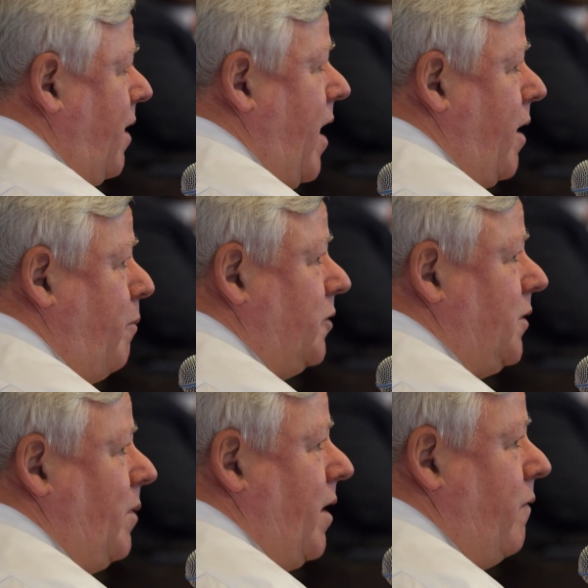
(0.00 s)
Bank of Canada
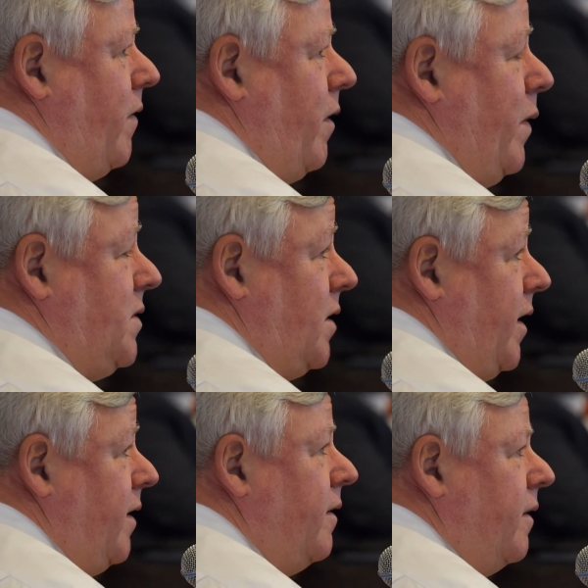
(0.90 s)
put something out very
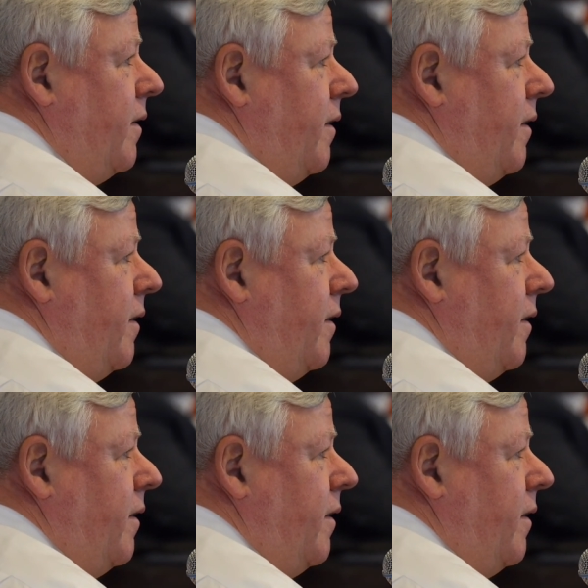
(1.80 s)
recently.